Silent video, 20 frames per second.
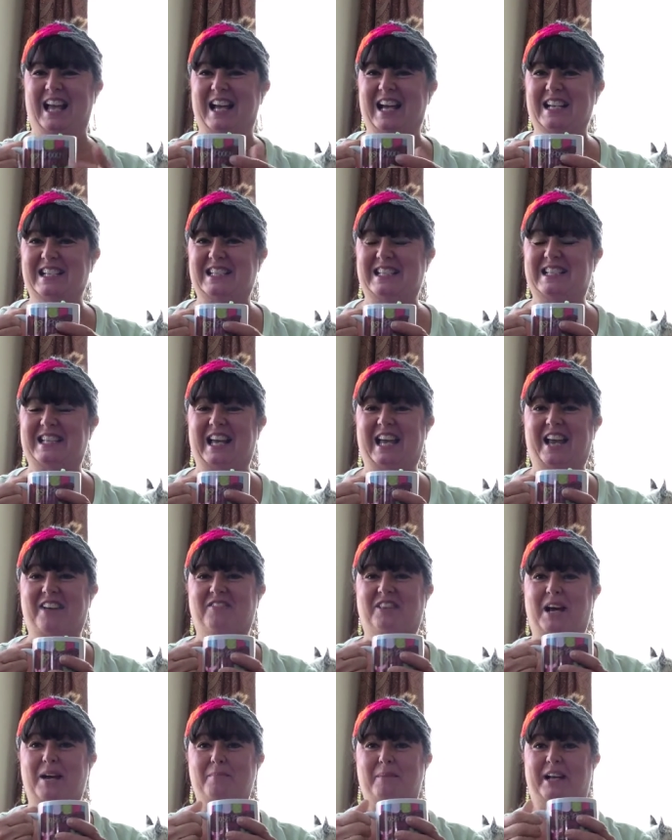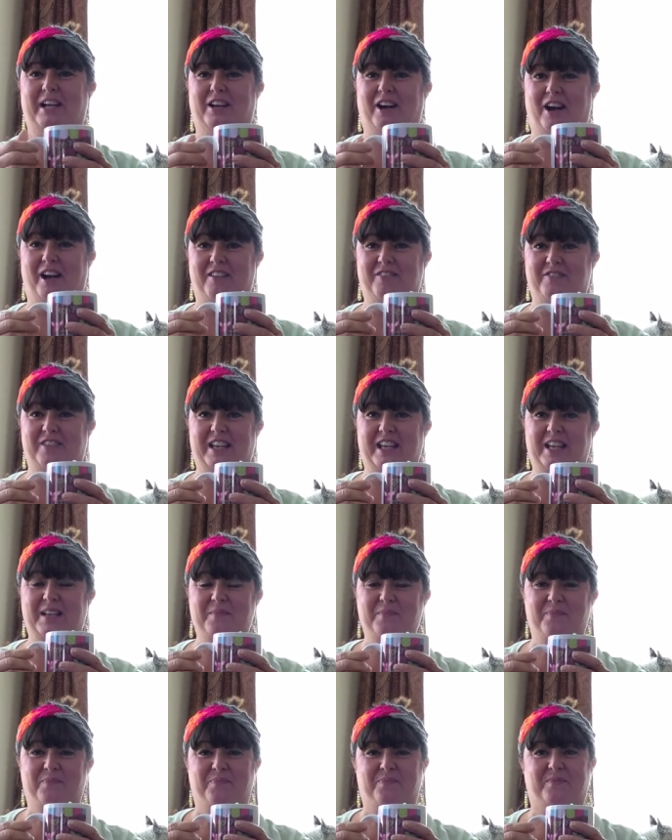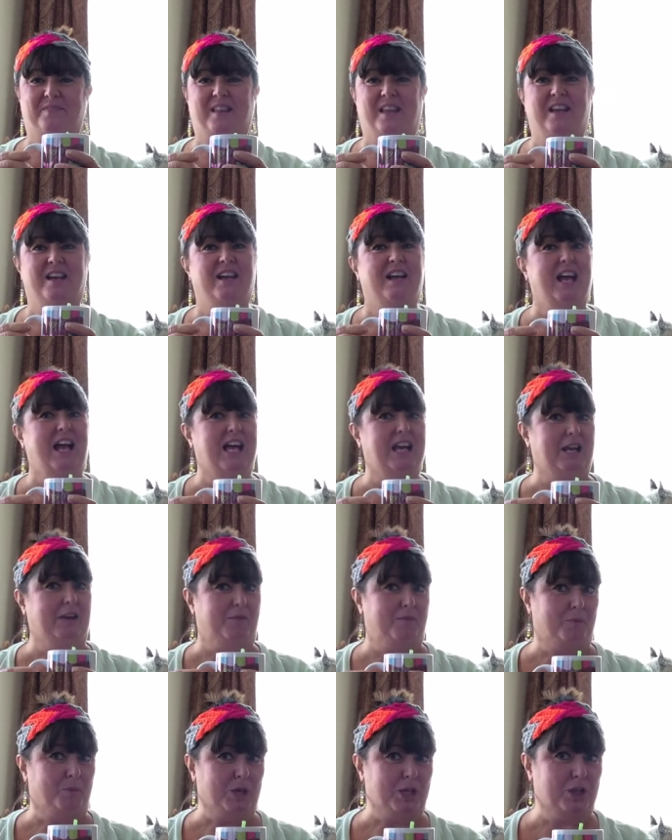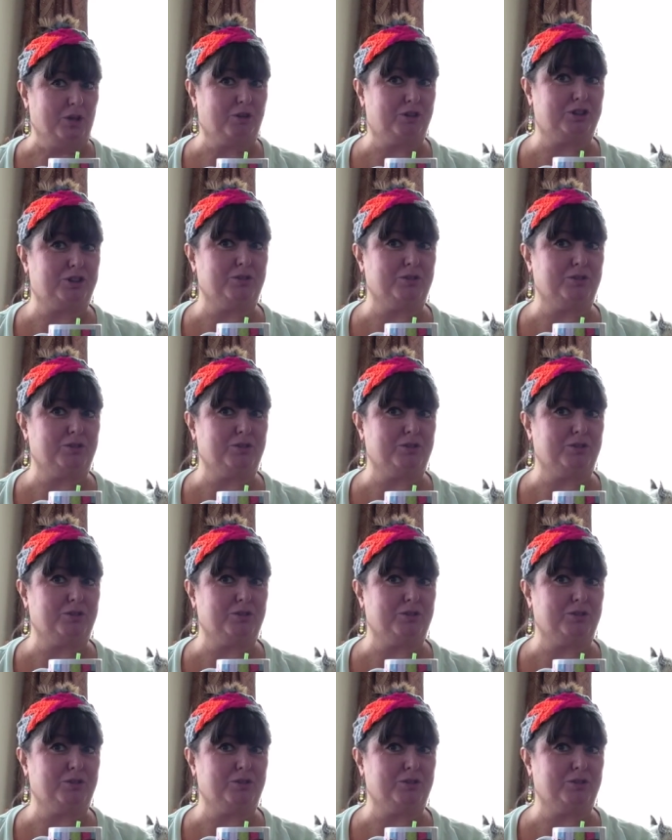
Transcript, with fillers: Today I've got my coffee, and if when you